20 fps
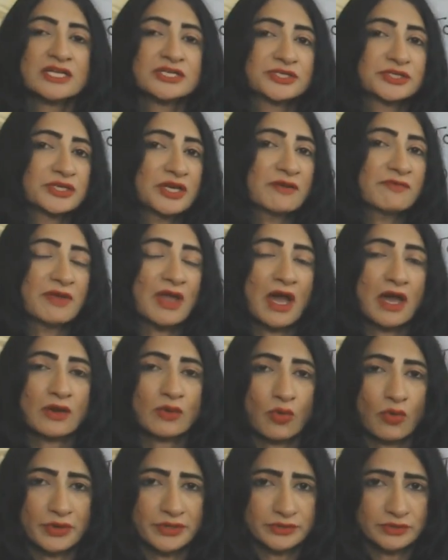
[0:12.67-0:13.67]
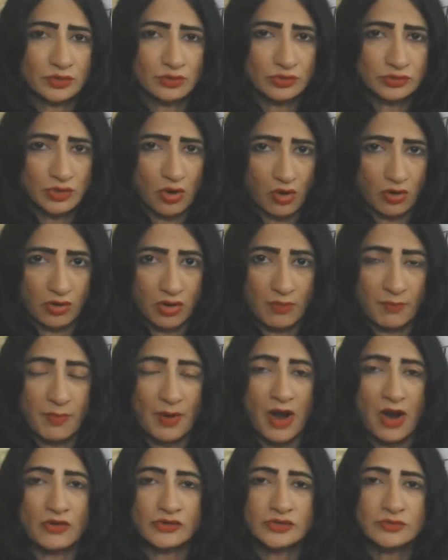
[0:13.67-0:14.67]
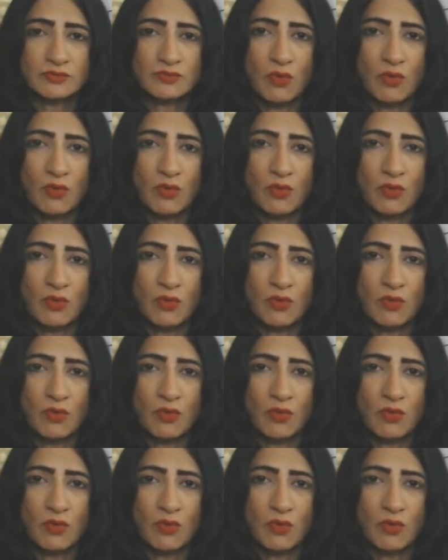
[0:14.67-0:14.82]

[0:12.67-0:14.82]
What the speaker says: Today we are going to talk about